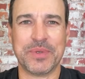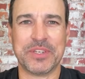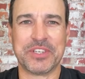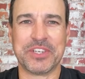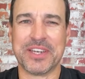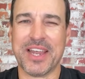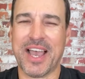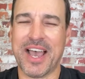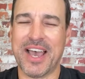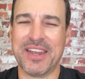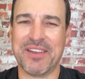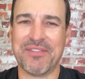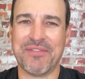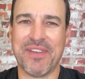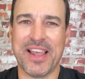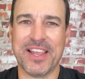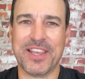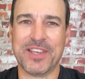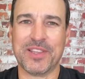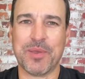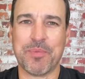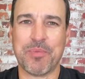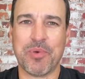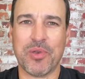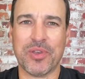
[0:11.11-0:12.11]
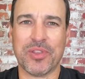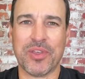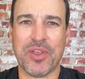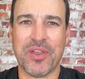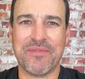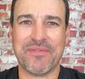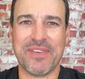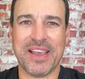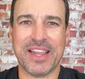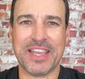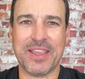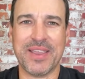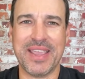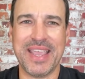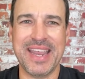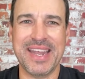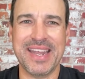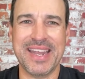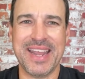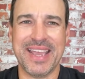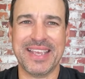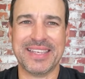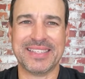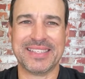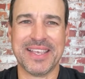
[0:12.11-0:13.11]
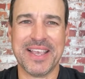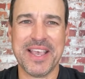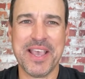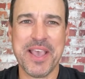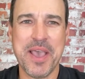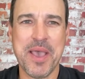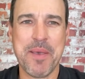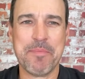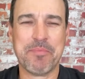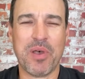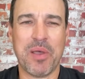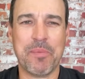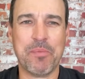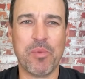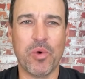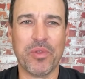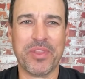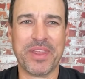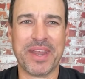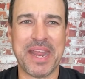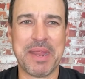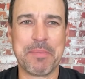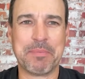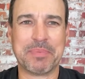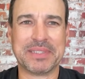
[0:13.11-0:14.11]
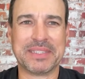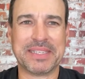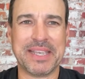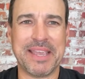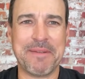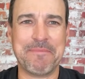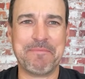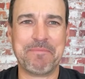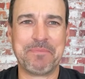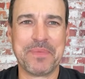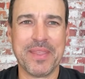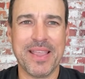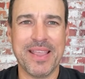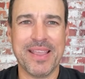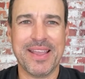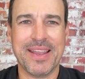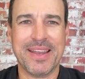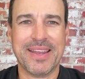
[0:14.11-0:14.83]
which had undervalued the Perth Home Value Index by more than 8%.